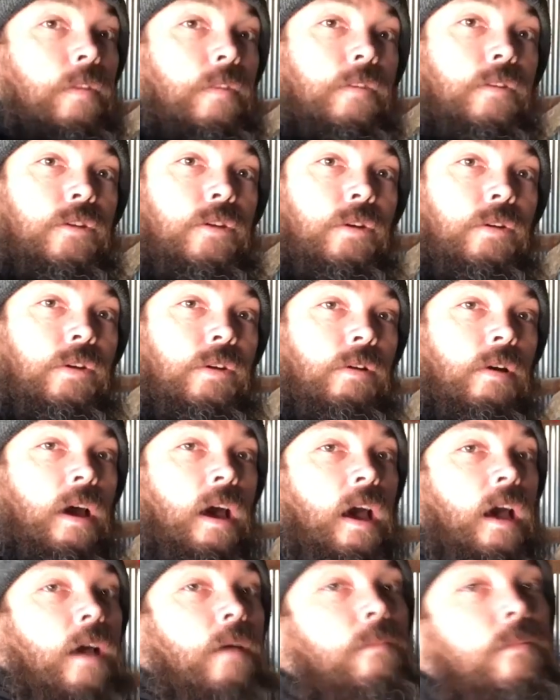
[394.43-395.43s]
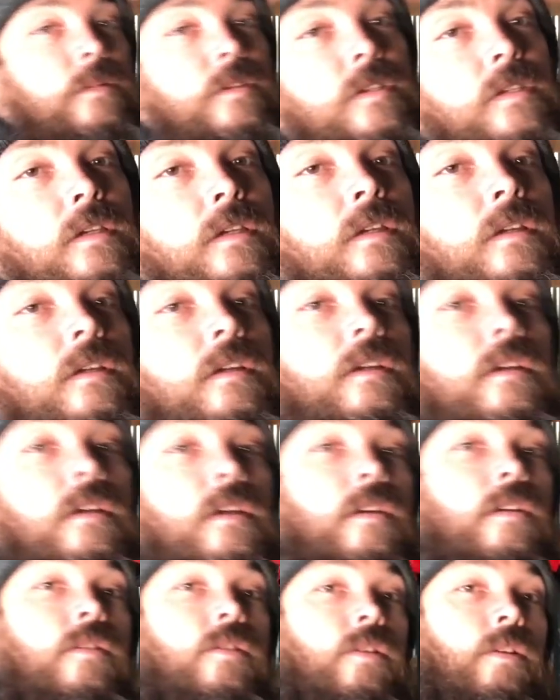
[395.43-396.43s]
with two new hubs.
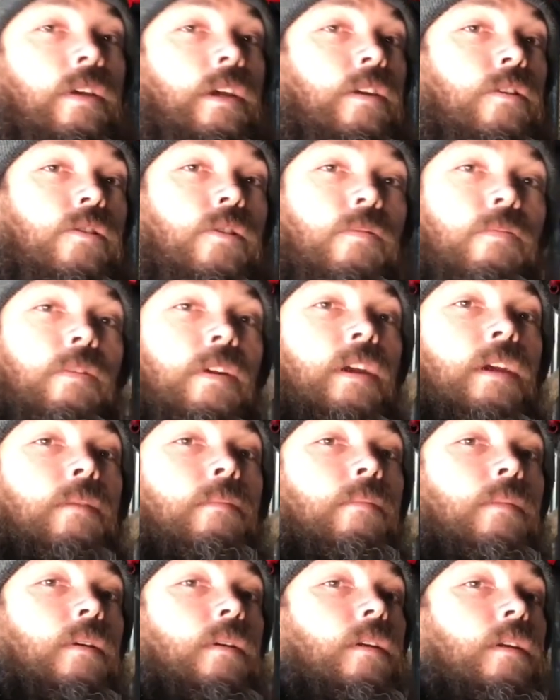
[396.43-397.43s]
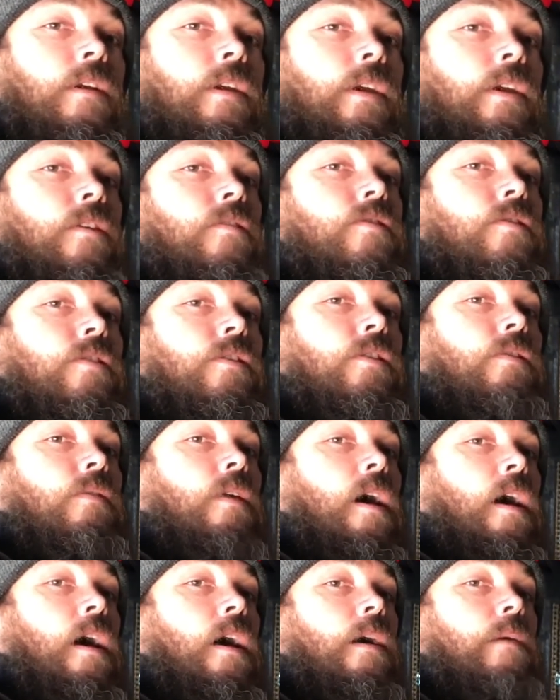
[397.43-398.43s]
So here's your rim, here's your new
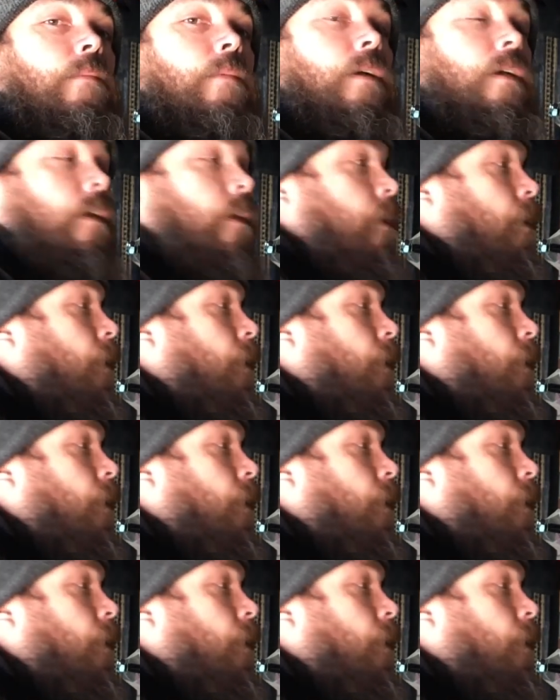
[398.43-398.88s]
hub.